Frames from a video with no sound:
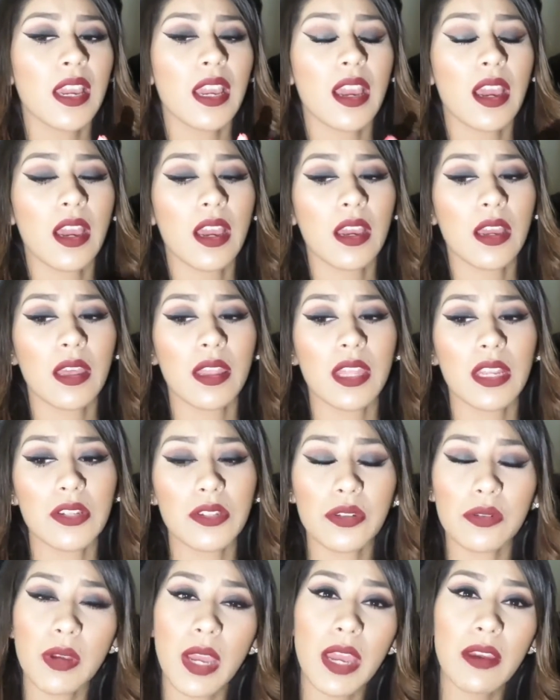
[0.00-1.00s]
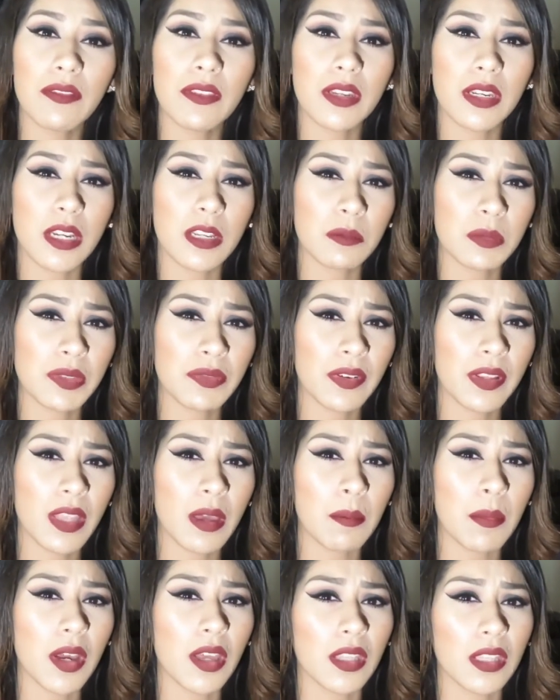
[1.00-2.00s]
They do have the names for
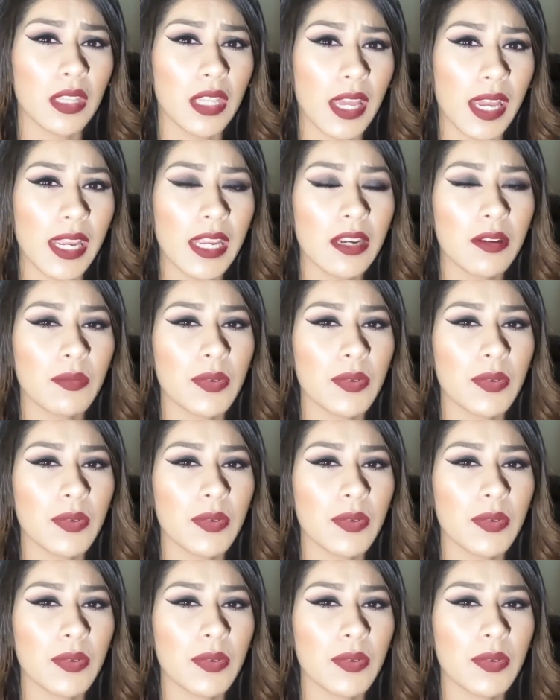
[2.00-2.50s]
them online,